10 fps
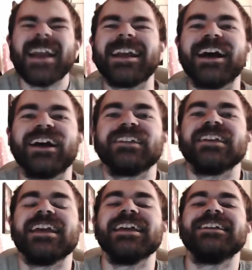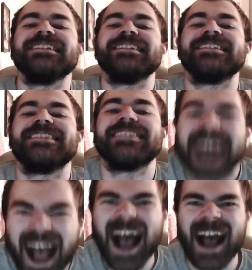Hey guys, it is
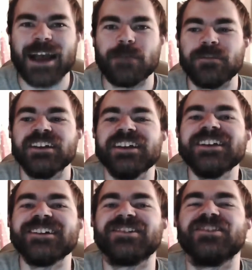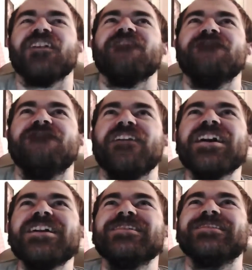time. It's
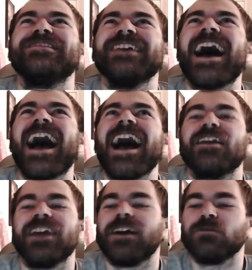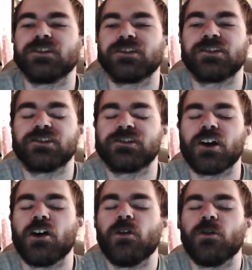Vader time. That was
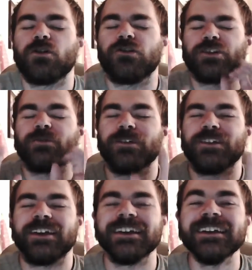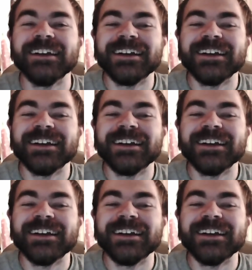so cringeworthy.